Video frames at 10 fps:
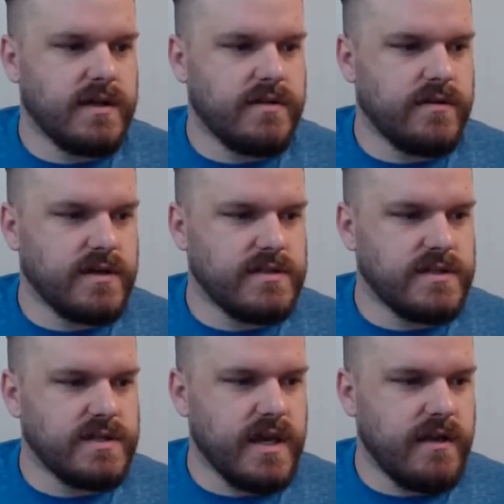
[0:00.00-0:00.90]
They do get
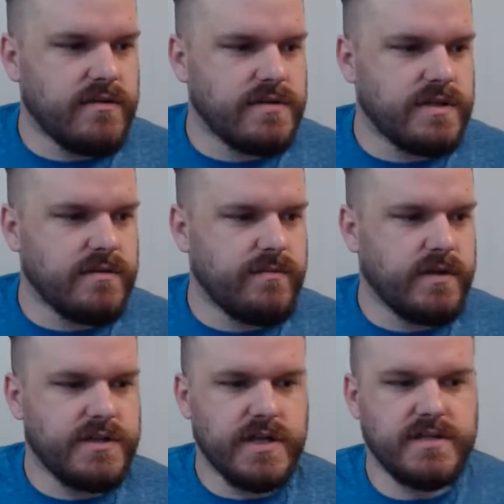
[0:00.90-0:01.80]
CJ Henderson,
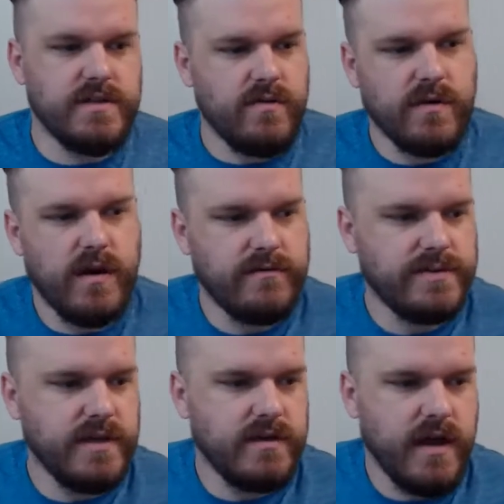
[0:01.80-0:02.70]
but JC Horn
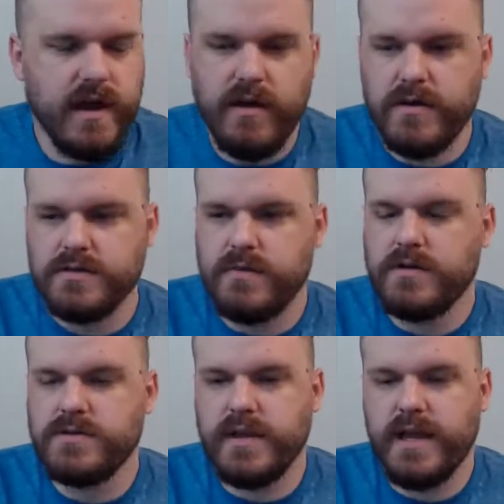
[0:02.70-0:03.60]
obviously on the IR as
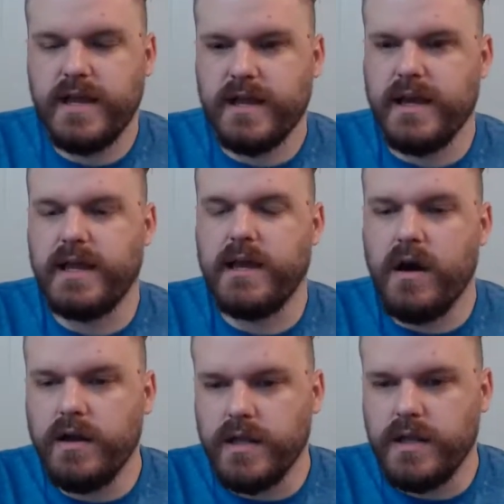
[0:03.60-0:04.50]
well. So they kind of got
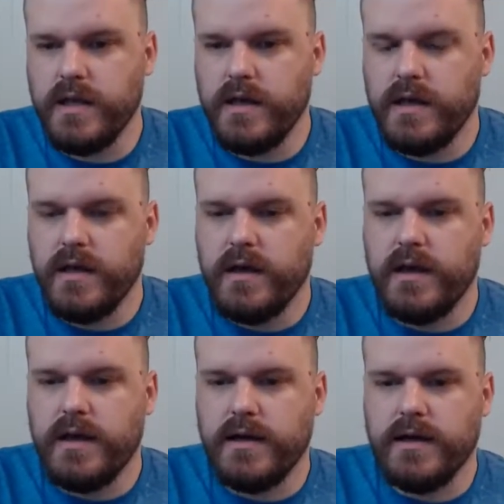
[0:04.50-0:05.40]
gutted
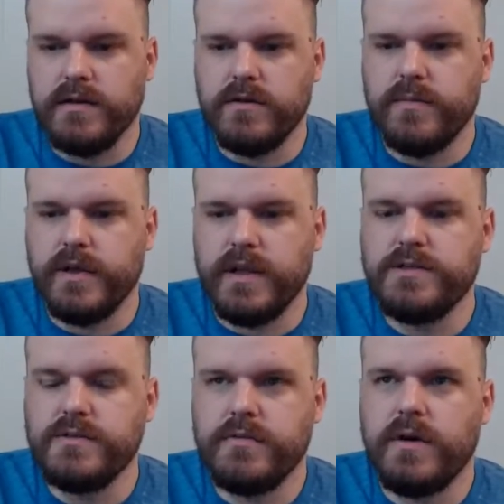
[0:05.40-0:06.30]
a little bit
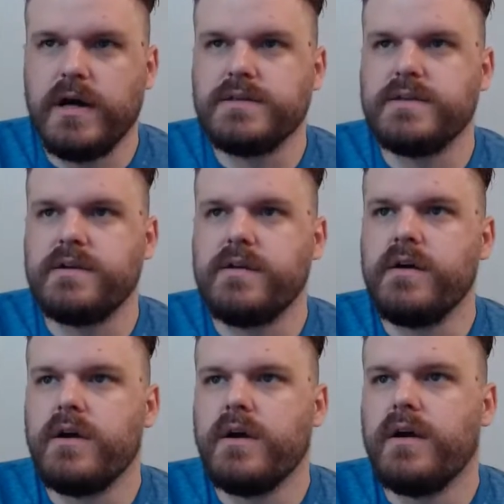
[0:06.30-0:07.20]
injury wise
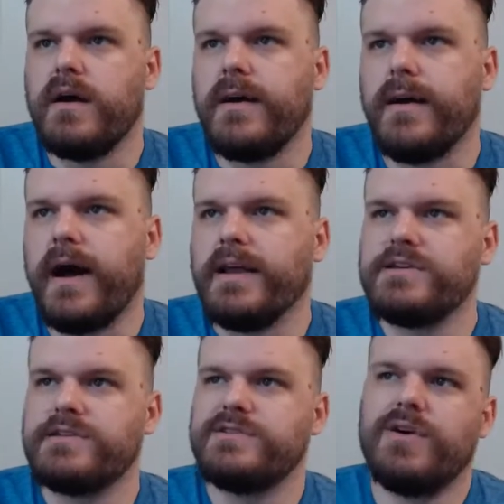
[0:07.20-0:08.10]
here. I
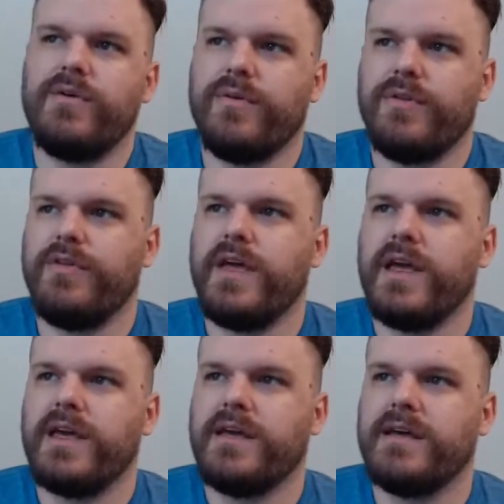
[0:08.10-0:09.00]
just don't
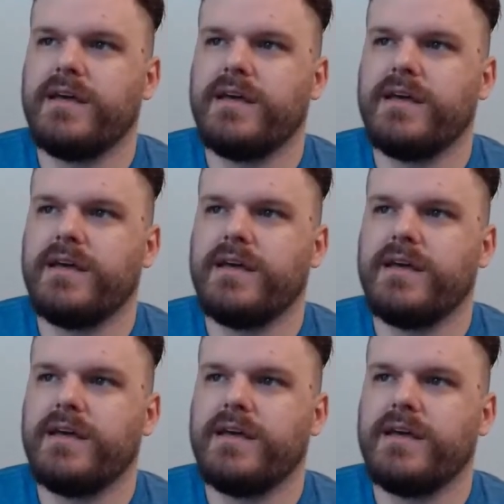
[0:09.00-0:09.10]
think